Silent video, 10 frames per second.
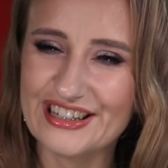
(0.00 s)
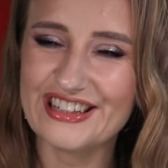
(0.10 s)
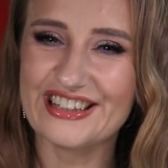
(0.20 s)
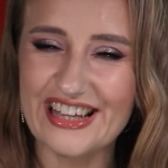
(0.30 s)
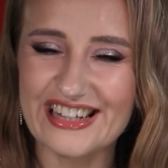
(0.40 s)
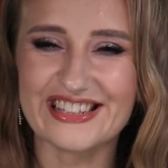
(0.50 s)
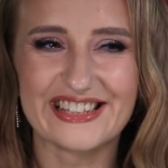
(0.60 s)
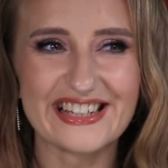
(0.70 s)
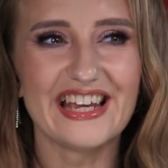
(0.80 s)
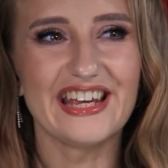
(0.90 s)

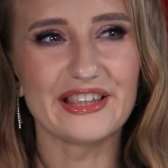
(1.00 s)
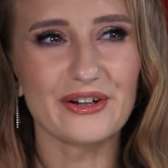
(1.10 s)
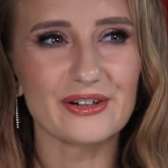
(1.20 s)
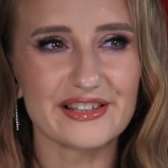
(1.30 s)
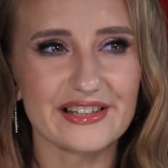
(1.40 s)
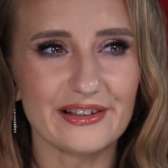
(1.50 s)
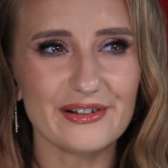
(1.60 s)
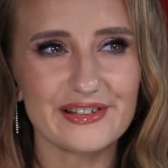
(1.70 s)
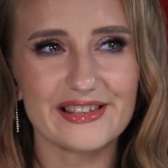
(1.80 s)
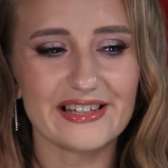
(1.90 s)
Yes, it costs a
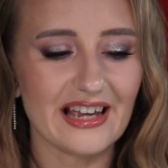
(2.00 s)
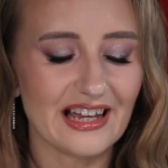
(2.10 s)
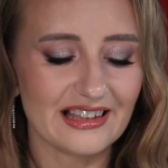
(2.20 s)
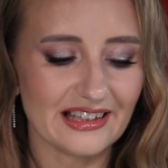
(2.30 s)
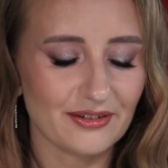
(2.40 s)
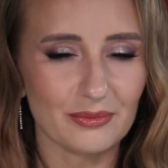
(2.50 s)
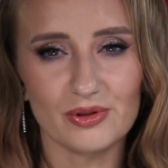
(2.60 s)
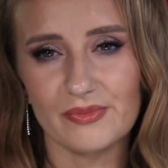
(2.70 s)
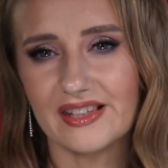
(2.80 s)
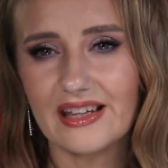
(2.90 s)
lot. And if I'm
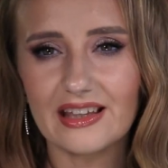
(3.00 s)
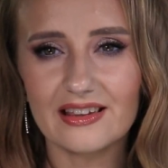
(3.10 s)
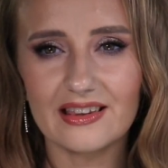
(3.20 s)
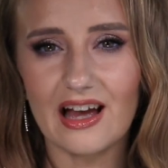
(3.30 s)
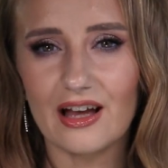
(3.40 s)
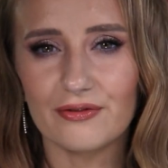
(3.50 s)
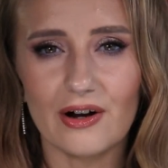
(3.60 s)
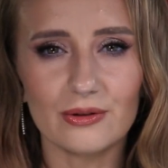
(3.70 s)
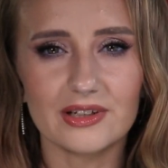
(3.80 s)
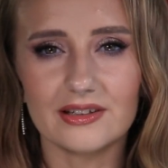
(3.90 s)
not mistaken, I
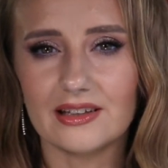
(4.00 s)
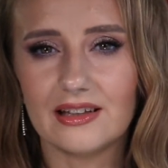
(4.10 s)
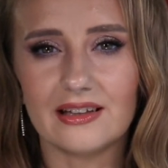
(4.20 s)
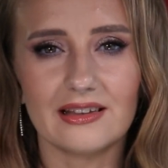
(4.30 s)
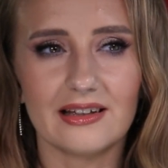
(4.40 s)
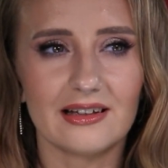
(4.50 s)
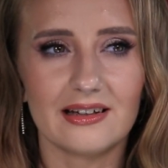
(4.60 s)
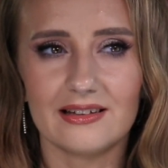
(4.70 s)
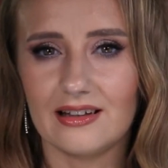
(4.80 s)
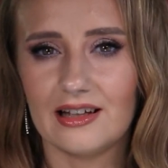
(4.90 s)
found it in
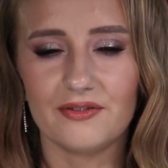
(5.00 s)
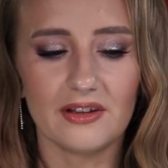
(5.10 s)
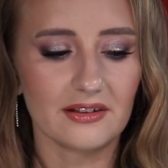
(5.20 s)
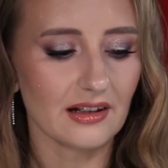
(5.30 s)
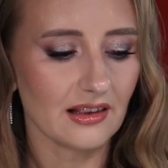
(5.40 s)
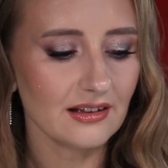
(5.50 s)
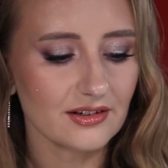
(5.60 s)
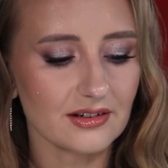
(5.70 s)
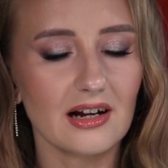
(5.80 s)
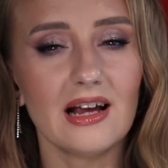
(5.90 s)
an advent
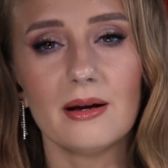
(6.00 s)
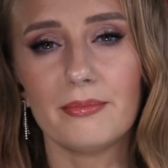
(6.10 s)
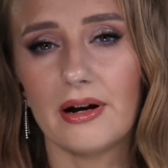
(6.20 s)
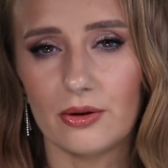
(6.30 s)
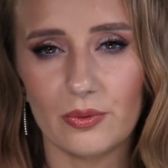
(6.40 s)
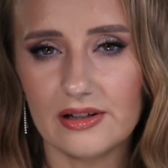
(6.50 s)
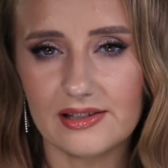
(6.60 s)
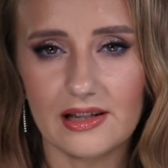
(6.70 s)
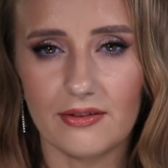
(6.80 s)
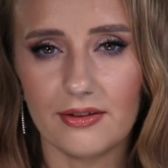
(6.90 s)
calendar. By the way,
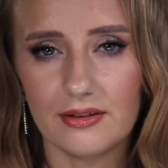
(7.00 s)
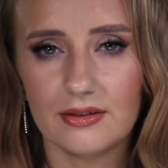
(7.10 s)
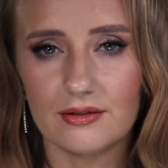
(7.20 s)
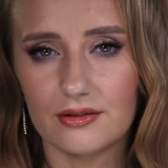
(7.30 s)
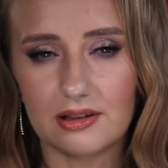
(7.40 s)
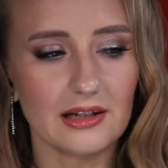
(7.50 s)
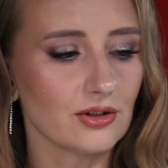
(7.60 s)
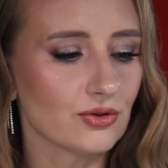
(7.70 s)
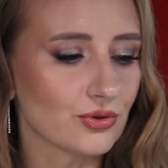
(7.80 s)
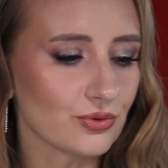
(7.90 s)
it's a thing
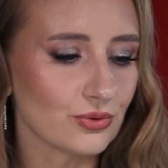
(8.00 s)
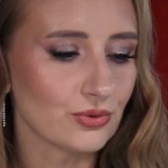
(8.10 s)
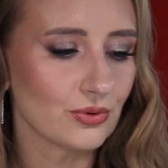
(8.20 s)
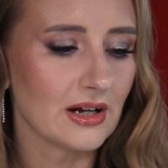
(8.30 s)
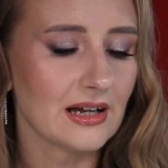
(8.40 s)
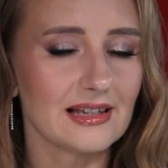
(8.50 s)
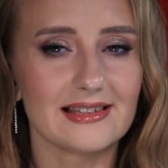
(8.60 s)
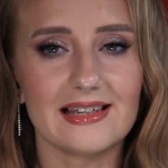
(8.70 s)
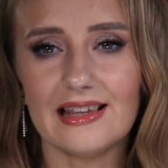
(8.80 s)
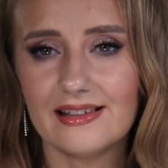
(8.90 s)
related to
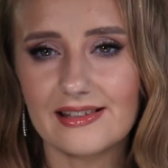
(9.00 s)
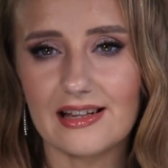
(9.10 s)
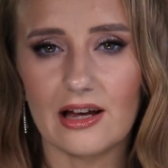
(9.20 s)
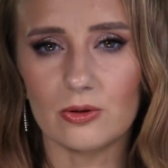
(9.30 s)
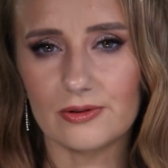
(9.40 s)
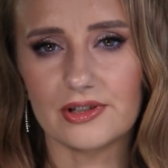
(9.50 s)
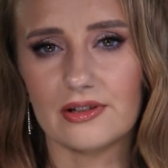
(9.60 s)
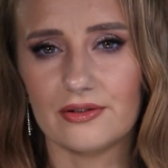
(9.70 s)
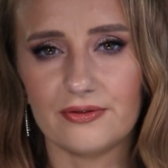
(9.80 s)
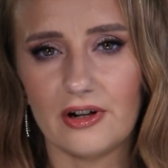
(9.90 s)
zelens. I
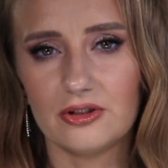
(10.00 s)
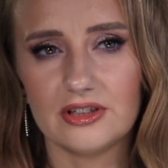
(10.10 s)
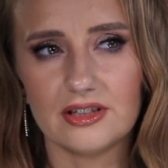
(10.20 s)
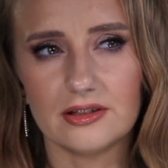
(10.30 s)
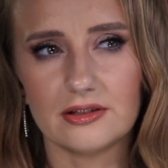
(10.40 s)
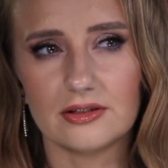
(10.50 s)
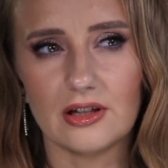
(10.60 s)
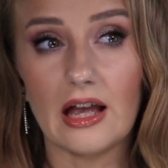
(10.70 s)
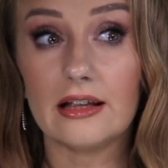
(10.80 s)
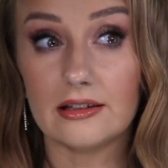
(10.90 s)
also found it,
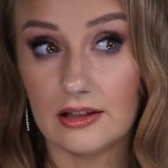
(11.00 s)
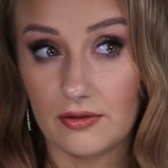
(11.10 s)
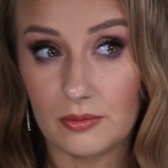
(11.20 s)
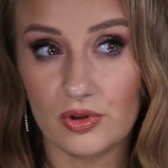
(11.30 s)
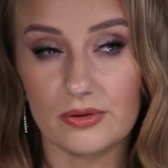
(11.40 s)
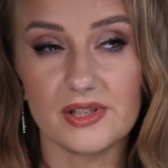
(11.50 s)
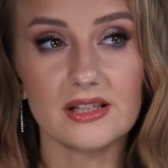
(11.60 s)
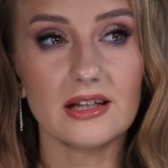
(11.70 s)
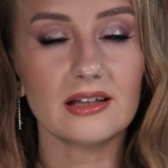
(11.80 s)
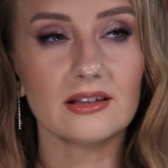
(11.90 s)
and if I'm not
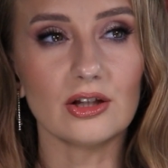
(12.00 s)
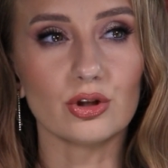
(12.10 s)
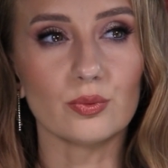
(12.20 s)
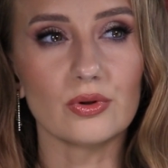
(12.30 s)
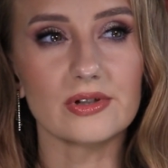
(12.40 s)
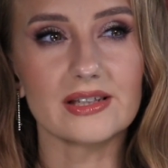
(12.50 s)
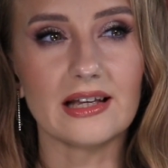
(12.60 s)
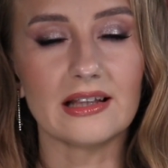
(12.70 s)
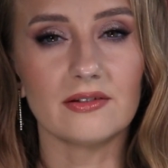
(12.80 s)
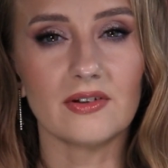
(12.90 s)
mistaken, it was
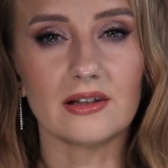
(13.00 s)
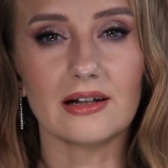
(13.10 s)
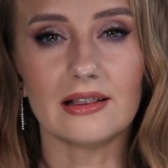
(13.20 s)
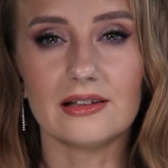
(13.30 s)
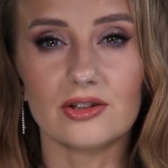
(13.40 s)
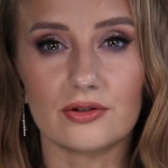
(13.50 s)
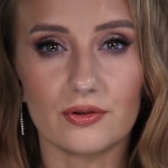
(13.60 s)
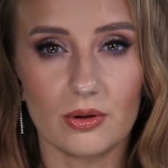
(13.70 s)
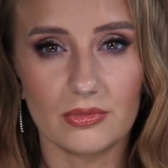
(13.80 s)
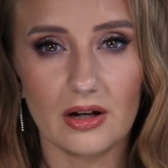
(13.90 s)
an advent calendar
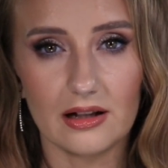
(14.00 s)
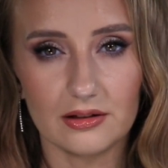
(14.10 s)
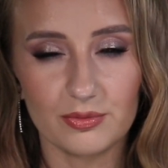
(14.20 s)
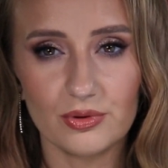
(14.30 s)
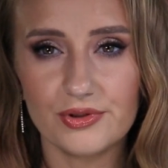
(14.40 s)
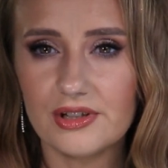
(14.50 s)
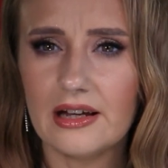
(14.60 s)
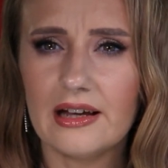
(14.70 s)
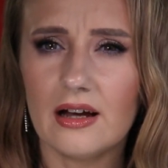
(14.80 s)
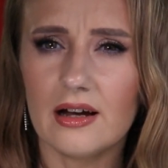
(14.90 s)
from Cult
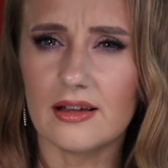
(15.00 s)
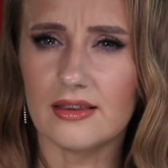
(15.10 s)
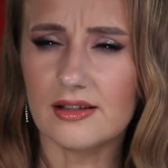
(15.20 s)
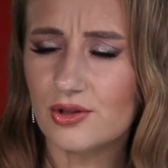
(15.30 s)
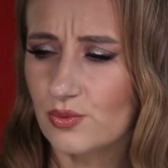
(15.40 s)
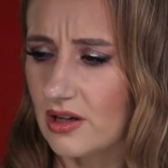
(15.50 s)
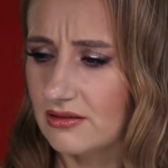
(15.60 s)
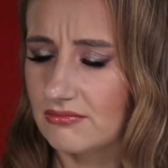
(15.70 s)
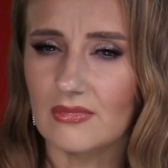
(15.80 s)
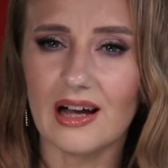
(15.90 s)
Beauty. This
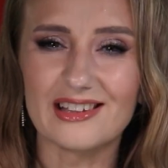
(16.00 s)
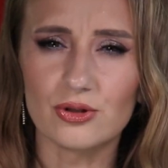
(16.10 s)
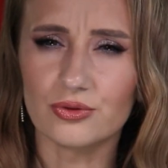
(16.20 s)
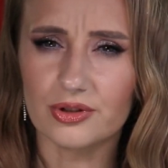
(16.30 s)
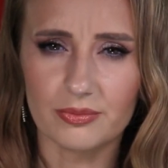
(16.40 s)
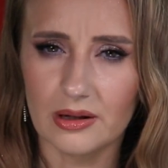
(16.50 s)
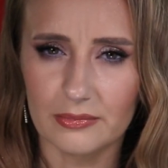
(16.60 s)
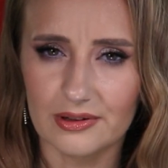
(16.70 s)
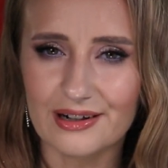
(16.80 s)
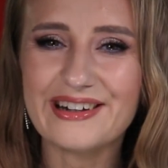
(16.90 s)
one, I don't
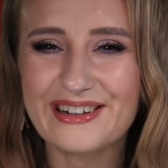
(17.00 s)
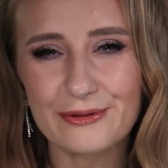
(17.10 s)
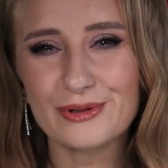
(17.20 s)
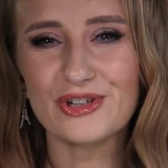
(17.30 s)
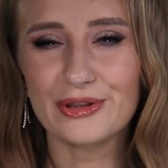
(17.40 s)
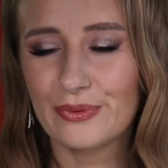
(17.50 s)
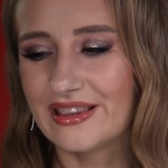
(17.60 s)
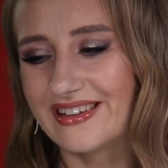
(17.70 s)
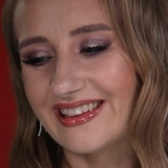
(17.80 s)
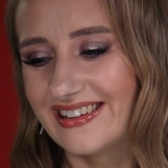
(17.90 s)
remember which
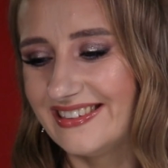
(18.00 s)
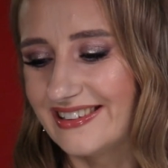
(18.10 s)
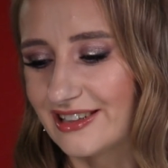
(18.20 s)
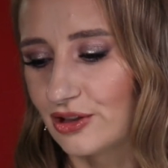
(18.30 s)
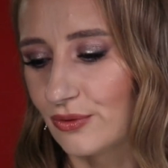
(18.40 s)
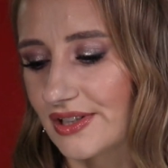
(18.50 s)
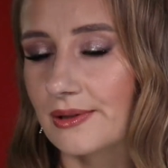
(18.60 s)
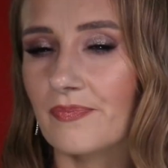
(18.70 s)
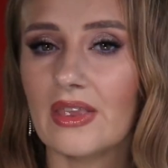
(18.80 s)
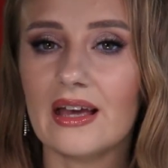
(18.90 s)
advent calendar it was.